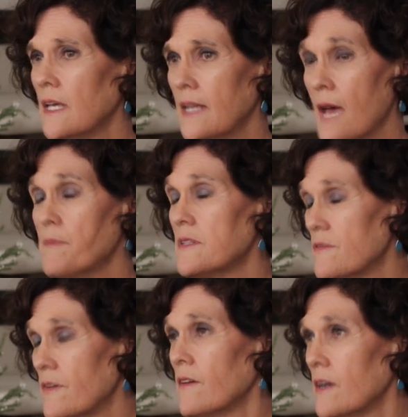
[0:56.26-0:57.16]
It happens
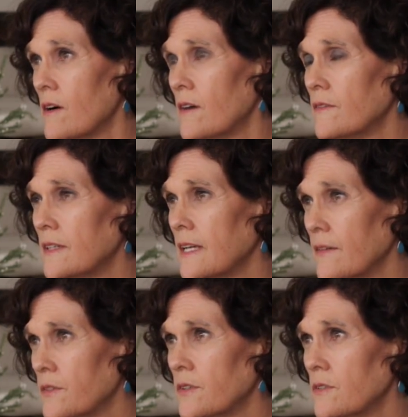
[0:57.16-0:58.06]
very often
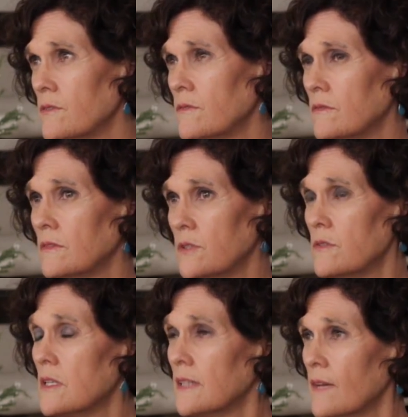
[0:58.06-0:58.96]
after you
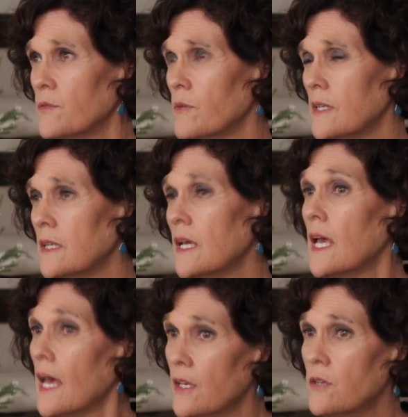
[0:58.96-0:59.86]
lose a loved one,
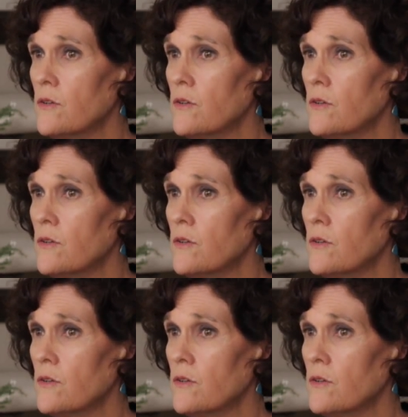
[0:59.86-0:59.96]
and